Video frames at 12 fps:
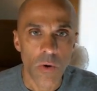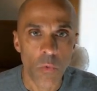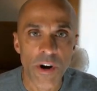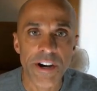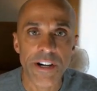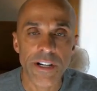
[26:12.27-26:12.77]

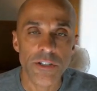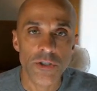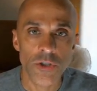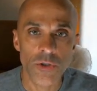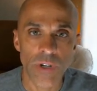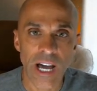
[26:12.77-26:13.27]
where
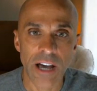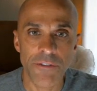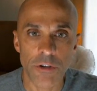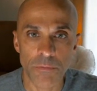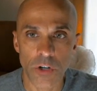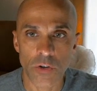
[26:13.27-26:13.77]
to have
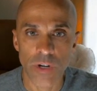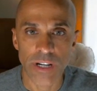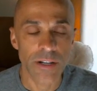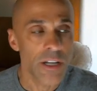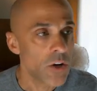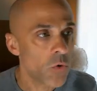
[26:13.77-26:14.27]
your book
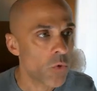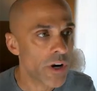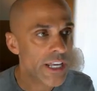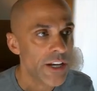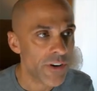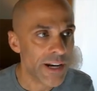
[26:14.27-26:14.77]
written. We're
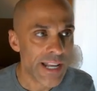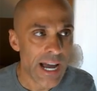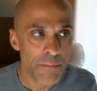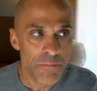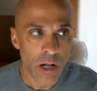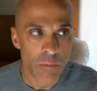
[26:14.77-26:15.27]
here at
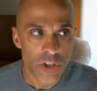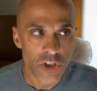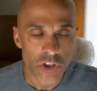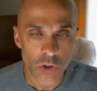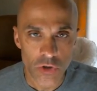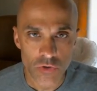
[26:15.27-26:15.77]

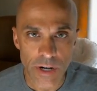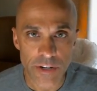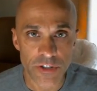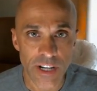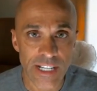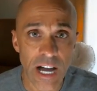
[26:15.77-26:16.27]

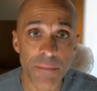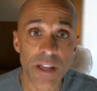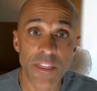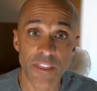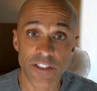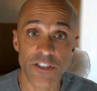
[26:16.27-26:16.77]

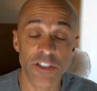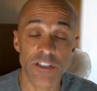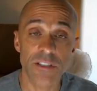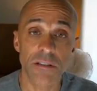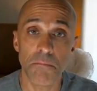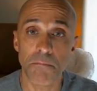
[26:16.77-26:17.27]
ipublishghostwriters.com. This
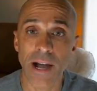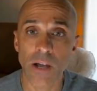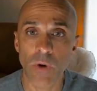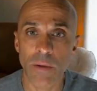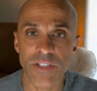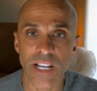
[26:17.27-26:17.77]
is my
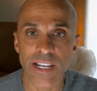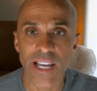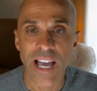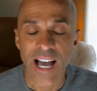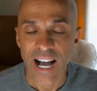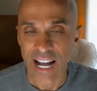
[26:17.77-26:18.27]
website.
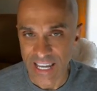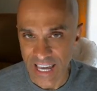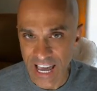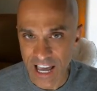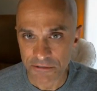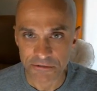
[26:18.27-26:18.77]
I
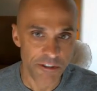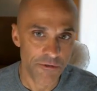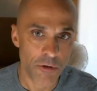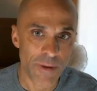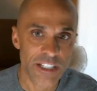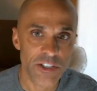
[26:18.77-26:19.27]
have,
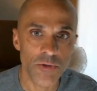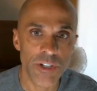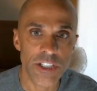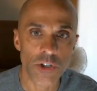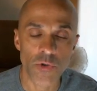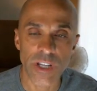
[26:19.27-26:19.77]
for my
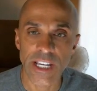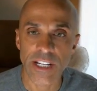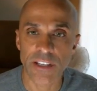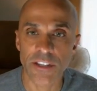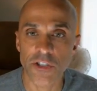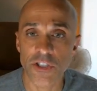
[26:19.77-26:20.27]
students,
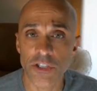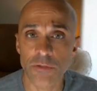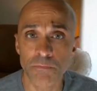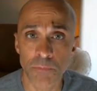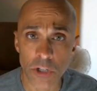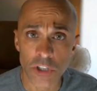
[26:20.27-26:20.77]
created these
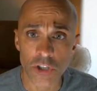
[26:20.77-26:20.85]
book